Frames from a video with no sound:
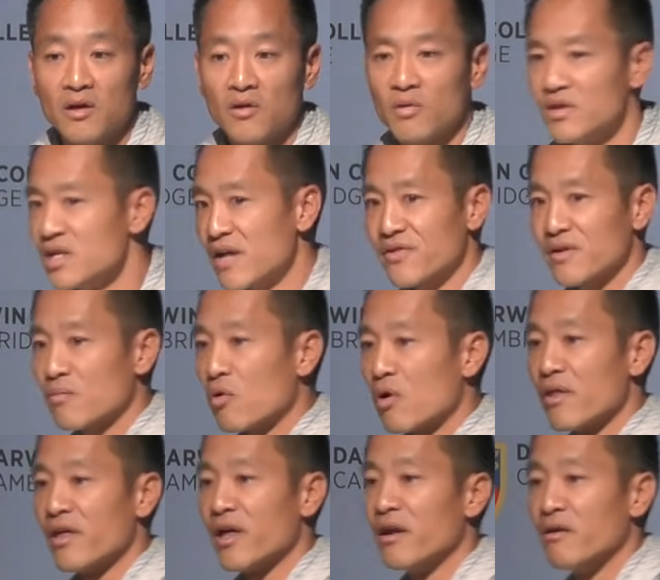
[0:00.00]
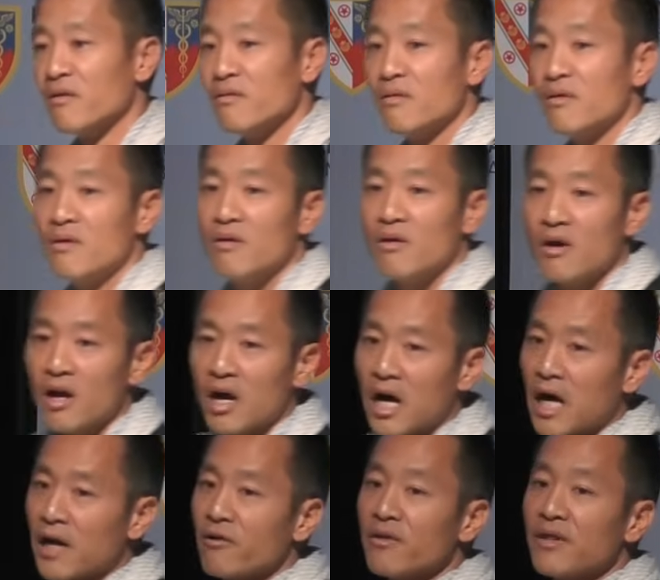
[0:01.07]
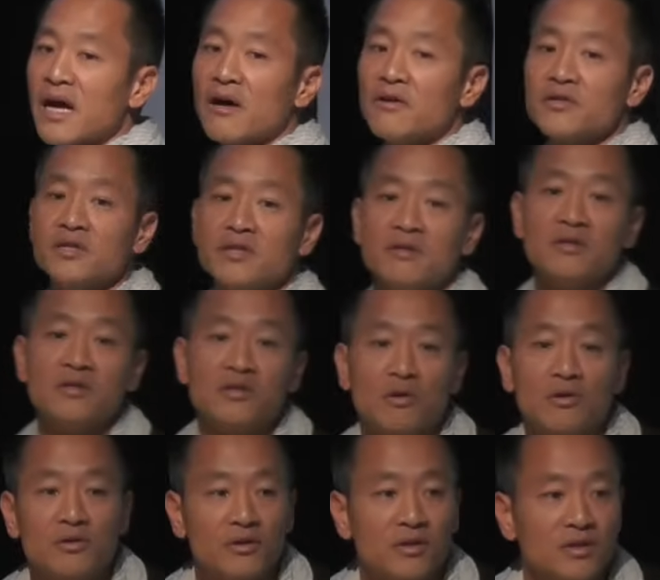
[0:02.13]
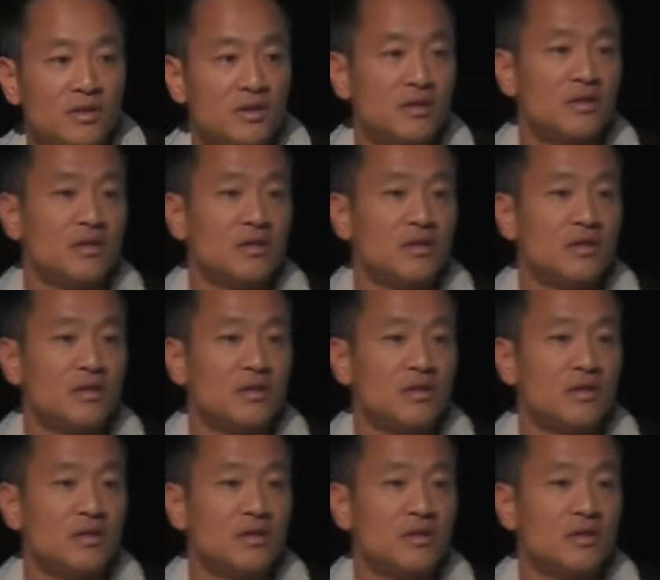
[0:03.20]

with nothing more than 100,000 soldiers